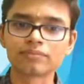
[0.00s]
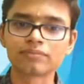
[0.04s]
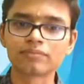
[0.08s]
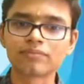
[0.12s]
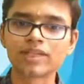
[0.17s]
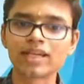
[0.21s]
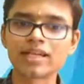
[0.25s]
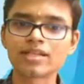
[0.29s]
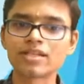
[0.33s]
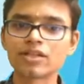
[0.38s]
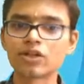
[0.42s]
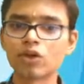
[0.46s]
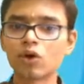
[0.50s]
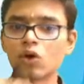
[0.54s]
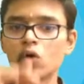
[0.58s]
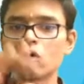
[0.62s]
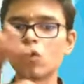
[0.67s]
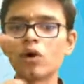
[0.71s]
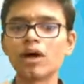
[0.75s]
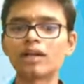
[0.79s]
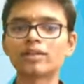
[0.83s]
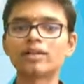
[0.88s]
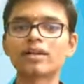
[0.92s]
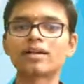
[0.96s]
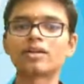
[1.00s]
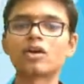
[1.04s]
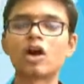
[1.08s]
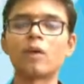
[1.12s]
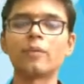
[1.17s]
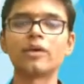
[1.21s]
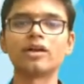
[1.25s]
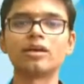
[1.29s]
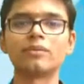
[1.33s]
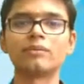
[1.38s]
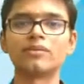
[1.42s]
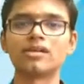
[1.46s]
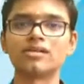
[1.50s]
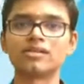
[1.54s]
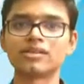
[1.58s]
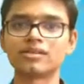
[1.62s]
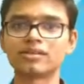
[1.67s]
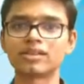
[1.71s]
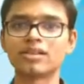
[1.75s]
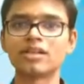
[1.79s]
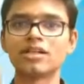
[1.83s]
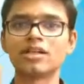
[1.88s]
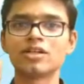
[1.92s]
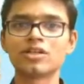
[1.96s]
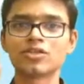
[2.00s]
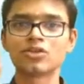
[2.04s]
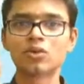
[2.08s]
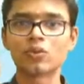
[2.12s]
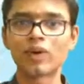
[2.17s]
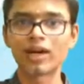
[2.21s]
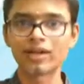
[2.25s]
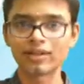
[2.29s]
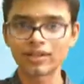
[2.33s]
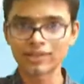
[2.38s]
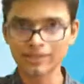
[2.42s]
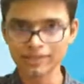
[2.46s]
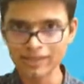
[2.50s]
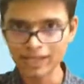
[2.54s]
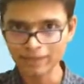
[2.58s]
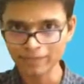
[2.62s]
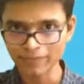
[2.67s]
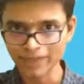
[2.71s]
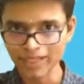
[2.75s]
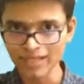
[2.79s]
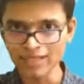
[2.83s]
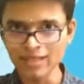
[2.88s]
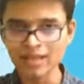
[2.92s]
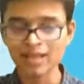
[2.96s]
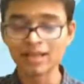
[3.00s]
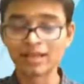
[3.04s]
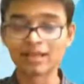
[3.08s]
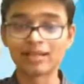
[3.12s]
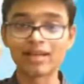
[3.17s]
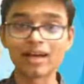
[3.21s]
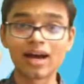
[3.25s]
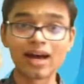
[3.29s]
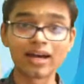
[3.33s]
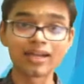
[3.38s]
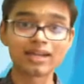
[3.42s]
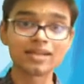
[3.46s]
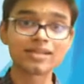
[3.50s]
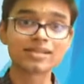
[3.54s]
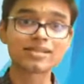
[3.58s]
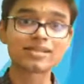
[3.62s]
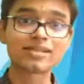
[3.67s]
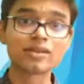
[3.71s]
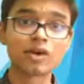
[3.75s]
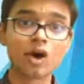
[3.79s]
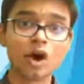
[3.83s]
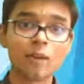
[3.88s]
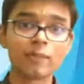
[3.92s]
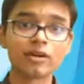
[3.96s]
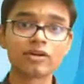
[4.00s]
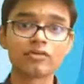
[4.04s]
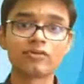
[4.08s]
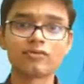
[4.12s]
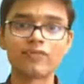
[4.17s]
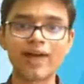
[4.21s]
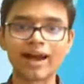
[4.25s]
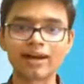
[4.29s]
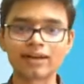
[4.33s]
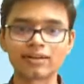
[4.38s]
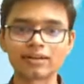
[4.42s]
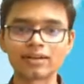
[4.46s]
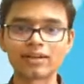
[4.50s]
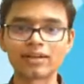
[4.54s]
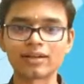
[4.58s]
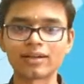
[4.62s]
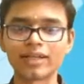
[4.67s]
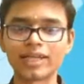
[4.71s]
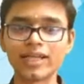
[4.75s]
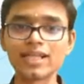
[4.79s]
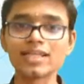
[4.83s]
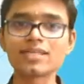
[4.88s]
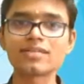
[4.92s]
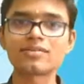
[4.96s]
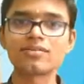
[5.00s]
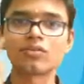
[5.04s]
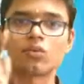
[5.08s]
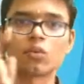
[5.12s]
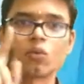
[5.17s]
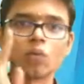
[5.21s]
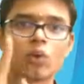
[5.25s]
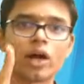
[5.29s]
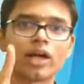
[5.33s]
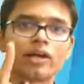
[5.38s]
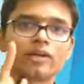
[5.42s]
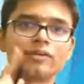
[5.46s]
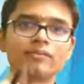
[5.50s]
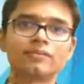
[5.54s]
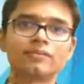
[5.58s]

There is no other common numbers. So what does that mean? The highest common factor is 1.